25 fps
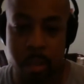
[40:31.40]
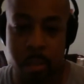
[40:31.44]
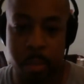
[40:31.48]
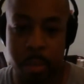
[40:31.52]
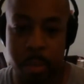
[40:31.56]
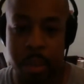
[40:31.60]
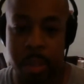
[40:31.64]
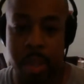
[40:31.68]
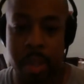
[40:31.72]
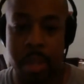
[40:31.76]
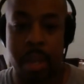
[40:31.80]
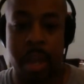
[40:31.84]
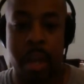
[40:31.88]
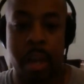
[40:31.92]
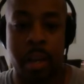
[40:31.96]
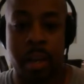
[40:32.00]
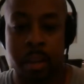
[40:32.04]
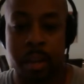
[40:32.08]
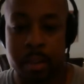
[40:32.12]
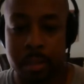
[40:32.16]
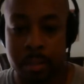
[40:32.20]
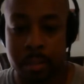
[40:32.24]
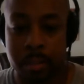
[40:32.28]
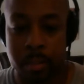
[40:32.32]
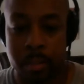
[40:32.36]
with
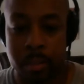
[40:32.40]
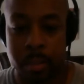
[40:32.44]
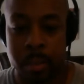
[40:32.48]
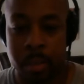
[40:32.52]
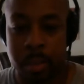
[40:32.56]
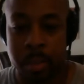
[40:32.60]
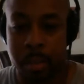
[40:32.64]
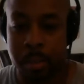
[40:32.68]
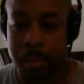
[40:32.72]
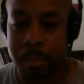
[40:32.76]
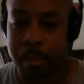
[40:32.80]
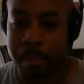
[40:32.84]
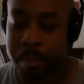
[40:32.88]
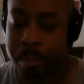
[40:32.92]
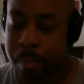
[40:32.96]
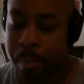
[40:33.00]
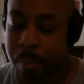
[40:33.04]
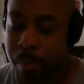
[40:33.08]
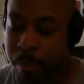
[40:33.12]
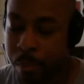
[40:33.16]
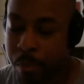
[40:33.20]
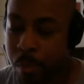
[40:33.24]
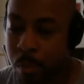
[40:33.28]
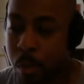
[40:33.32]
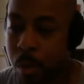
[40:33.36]
Ayana
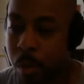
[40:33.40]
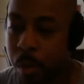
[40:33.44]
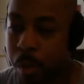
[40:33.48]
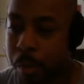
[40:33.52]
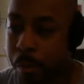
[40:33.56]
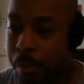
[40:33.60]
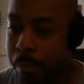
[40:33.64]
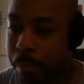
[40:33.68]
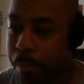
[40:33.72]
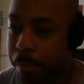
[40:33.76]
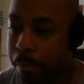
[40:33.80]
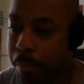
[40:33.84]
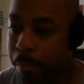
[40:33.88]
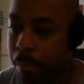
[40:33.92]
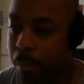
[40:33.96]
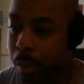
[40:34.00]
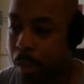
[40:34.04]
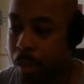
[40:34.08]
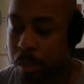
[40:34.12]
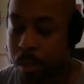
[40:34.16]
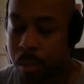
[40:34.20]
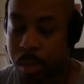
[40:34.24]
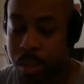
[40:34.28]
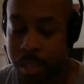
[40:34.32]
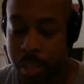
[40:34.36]
before,
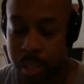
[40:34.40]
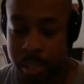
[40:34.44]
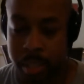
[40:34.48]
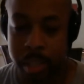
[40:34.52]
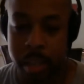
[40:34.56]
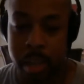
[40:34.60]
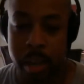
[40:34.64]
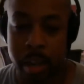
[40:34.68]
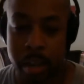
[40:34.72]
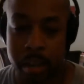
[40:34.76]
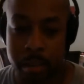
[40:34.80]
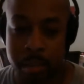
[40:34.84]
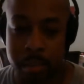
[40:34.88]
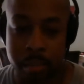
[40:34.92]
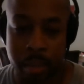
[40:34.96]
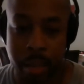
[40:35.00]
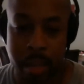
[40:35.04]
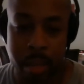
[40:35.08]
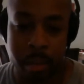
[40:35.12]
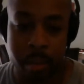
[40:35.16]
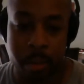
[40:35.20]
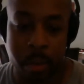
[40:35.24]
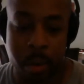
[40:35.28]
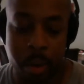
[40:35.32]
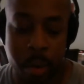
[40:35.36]
and you can check that out
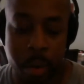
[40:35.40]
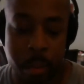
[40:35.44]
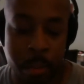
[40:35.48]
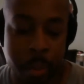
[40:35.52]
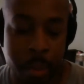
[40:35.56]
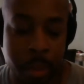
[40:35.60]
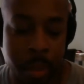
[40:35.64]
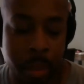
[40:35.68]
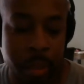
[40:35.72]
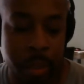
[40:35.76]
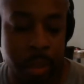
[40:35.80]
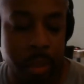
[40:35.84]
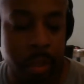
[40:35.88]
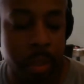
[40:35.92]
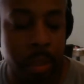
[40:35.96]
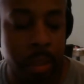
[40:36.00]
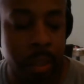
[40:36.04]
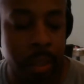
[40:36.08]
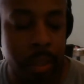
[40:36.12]
later on. But